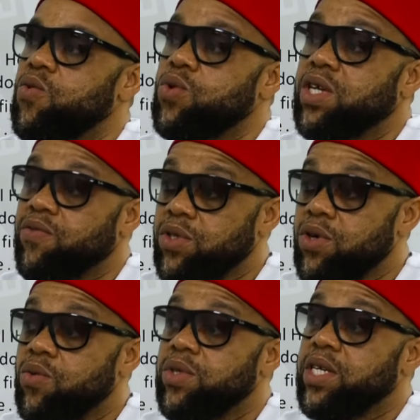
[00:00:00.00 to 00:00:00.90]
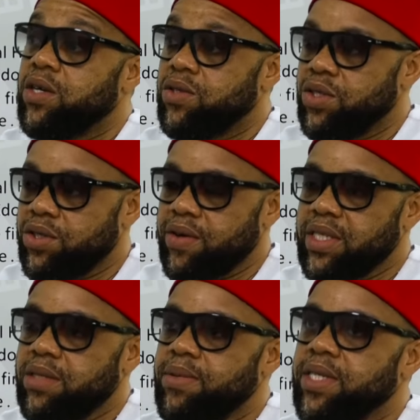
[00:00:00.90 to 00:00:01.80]
What have we done with the health
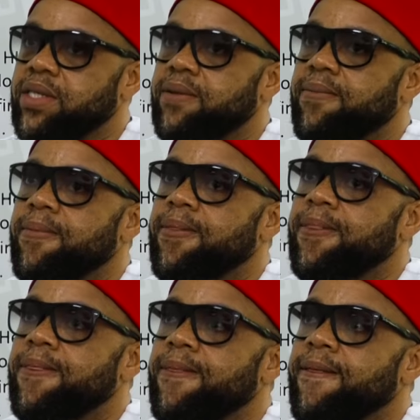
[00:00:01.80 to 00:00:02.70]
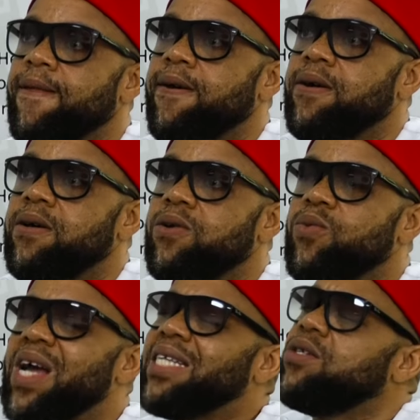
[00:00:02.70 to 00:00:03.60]
insurance space?
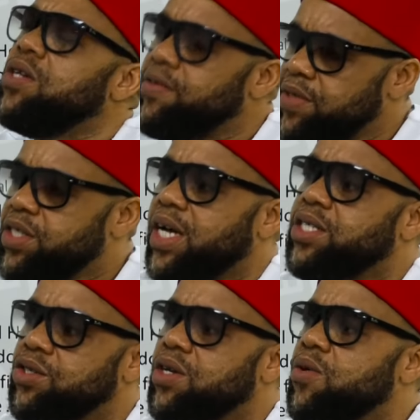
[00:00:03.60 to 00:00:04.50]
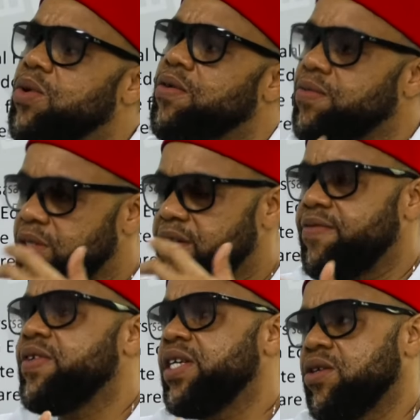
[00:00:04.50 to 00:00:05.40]
We had to leave the traditional way of
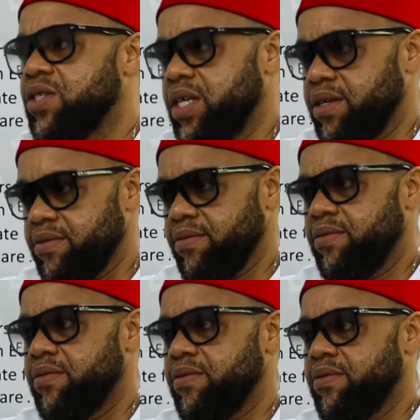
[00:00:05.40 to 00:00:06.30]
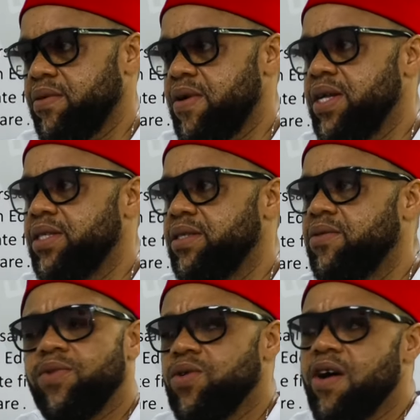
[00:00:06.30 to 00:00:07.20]
delivering healthcare. All right?
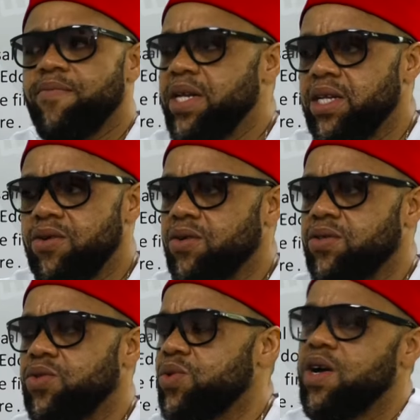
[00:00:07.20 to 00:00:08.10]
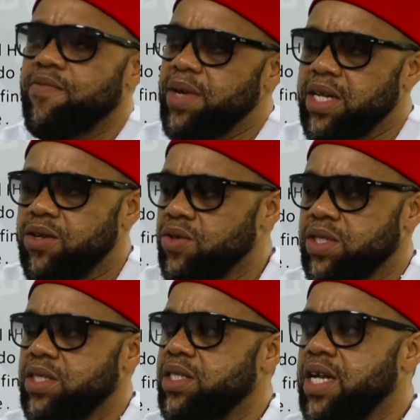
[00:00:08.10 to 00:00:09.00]
We don't have many doctors. We don't have many
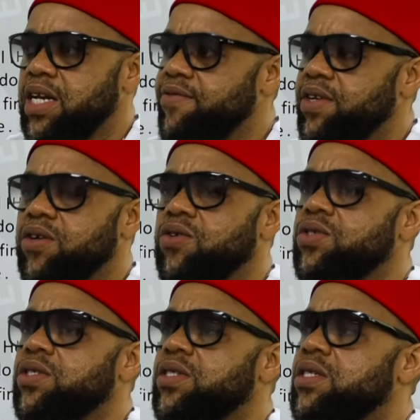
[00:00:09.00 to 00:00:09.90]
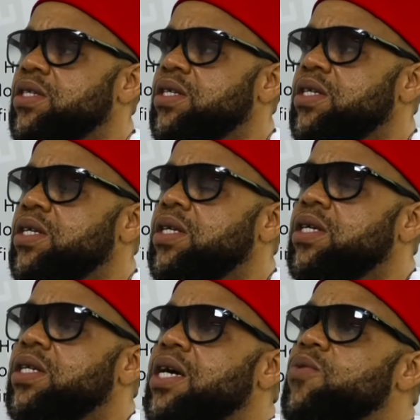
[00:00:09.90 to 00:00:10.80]
nurses. They are leaving the country.
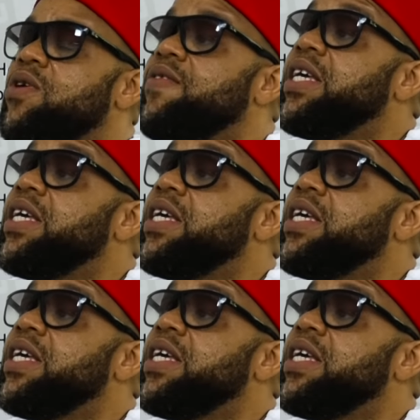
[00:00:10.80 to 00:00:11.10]
Now we